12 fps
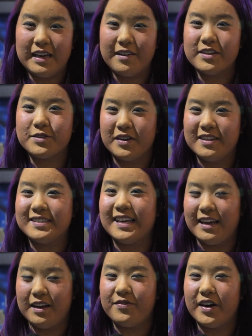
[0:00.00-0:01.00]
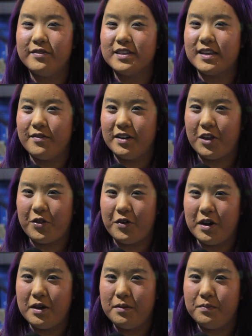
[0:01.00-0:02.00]
Davis wins 85 to
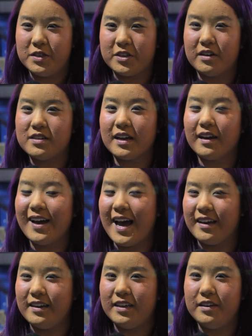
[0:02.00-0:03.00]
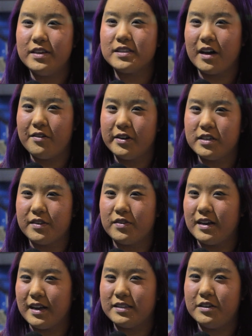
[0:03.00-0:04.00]
73. Be sure to check out Aggie TV's coverage of the
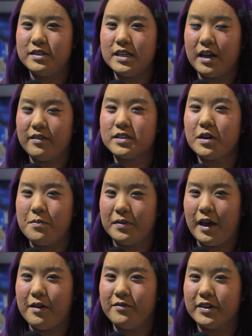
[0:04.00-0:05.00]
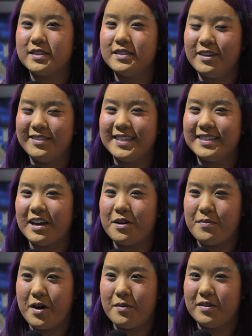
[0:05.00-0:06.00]
next UC Davis home game versus UC Santa
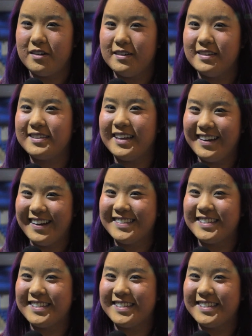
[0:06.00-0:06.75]
Barbara. See you next